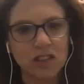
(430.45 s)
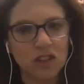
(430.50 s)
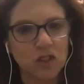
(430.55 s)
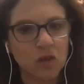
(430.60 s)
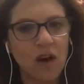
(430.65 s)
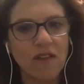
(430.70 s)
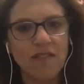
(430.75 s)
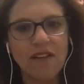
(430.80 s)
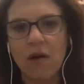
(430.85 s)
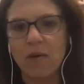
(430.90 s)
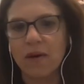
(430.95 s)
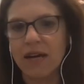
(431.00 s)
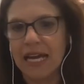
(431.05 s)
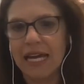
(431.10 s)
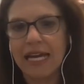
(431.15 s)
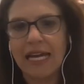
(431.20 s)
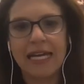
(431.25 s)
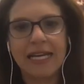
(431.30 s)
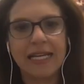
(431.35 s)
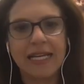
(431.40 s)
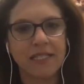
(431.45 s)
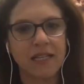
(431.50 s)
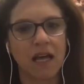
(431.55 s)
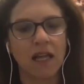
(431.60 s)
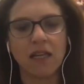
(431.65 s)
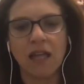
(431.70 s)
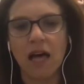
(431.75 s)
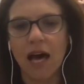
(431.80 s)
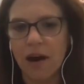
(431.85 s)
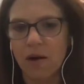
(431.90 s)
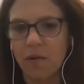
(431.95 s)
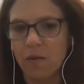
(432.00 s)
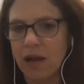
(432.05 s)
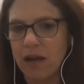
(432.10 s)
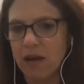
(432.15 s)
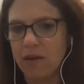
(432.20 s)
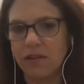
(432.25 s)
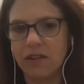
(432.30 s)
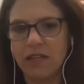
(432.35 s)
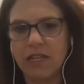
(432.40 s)
12-hour days, a lot
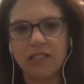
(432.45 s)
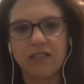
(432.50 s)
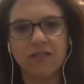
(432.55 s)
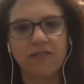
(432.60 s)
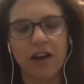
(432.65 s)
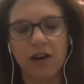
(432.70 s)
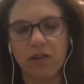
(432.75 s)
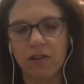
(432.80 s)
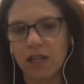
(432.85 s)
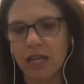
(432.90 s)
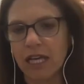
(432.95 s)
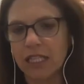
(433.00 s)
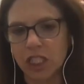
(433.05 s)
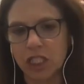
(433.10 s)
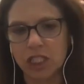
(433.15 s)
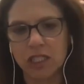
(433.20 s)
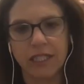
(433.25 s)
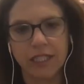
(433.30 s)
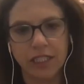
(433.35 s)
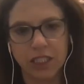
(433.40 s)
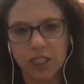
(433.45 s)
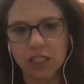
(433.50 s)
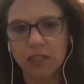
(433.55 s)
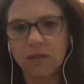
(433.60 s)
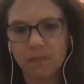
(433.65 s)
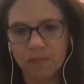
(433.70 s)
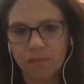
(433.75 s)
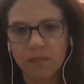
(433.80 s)
around these federal legislation.